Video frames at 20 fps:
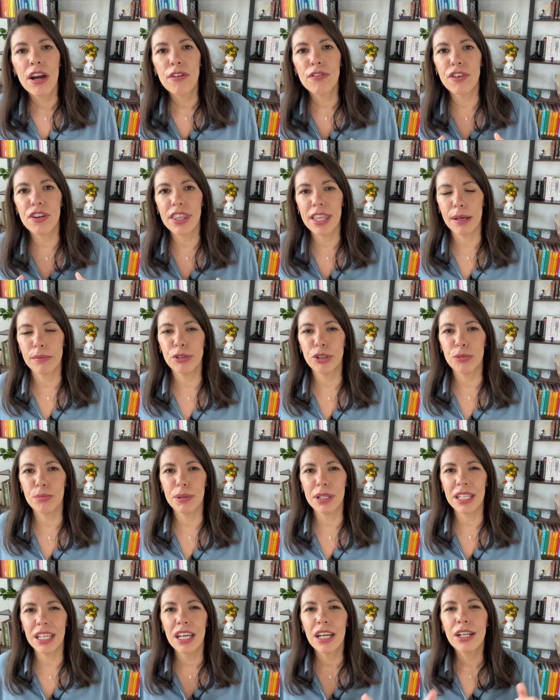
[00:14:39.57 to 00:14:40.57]
for them to
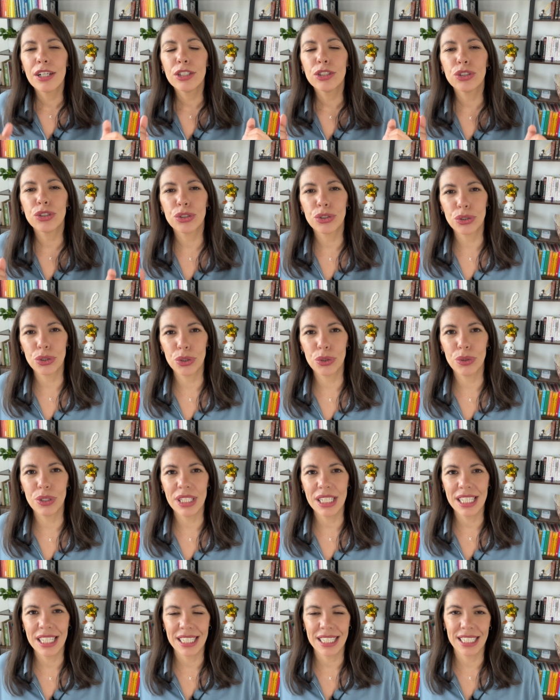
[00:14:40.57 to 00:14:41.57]
be
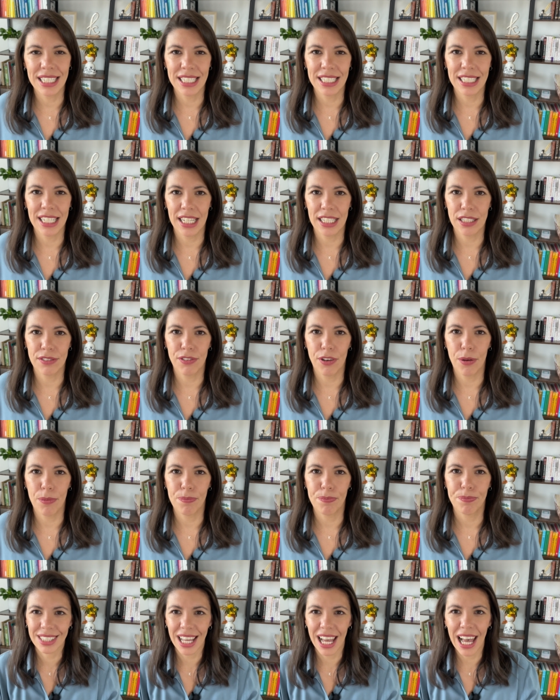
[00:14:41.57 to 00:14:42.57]
truly successful.